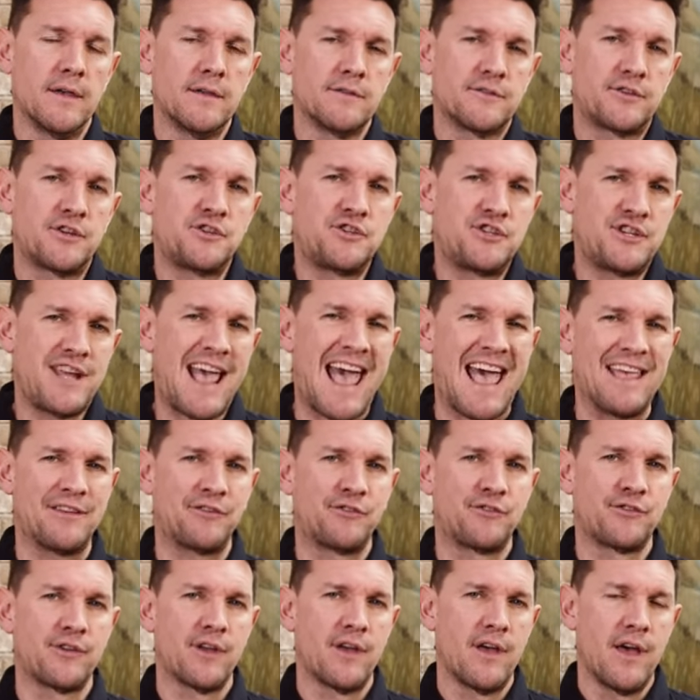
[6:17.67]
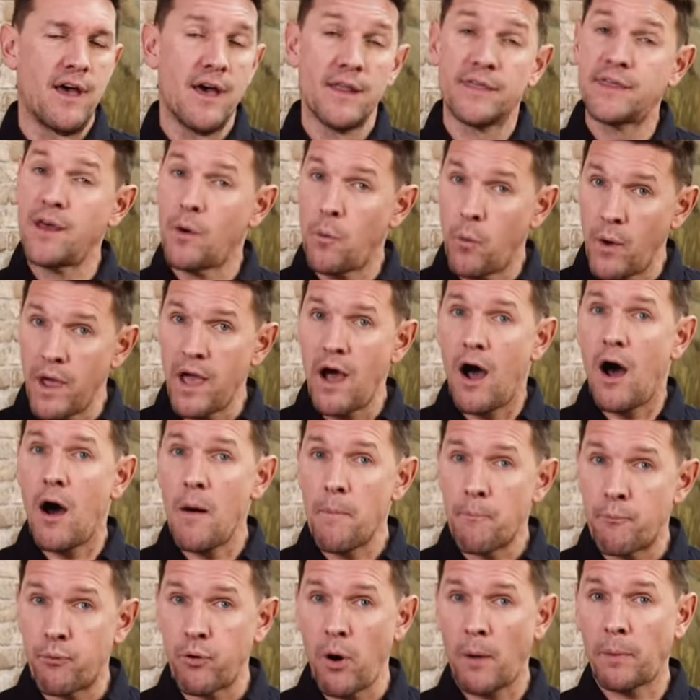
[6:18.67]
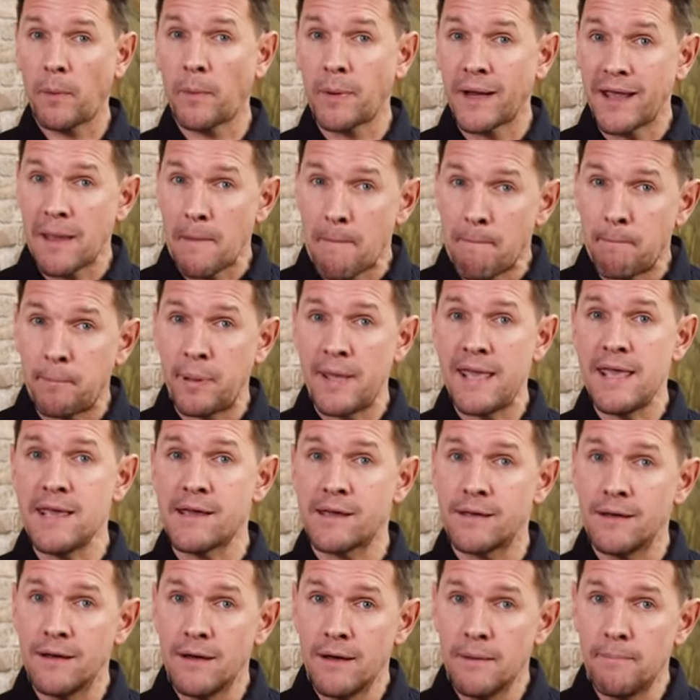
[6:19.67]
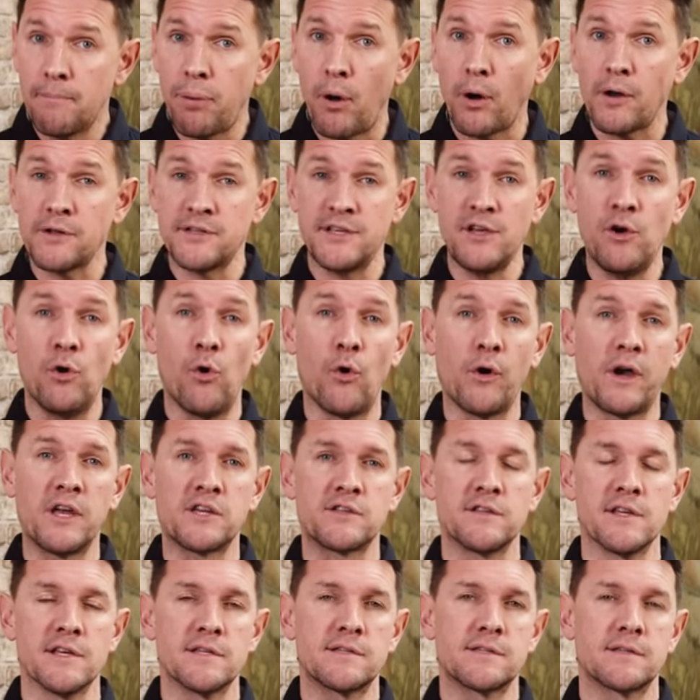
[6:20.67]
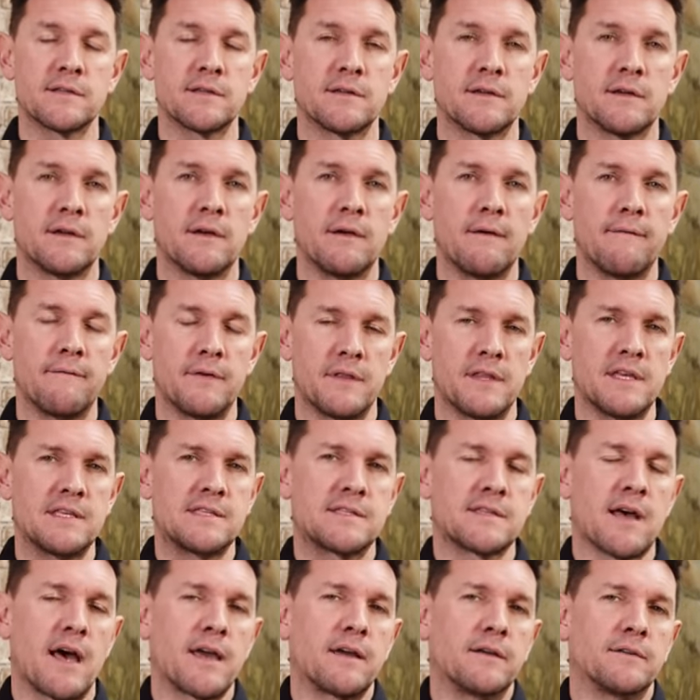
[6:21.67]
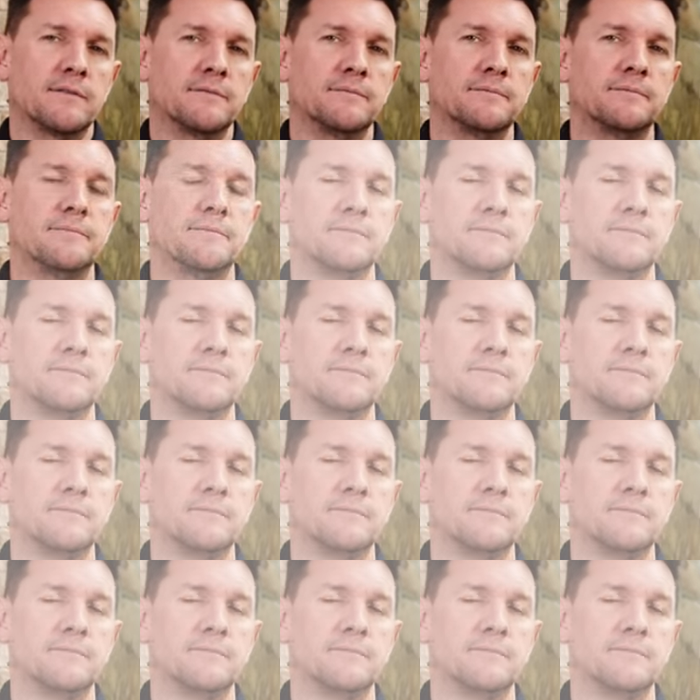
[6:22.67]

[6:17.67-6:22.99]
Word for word: suggests that we are probably at peak policy hawkishness for this cycle.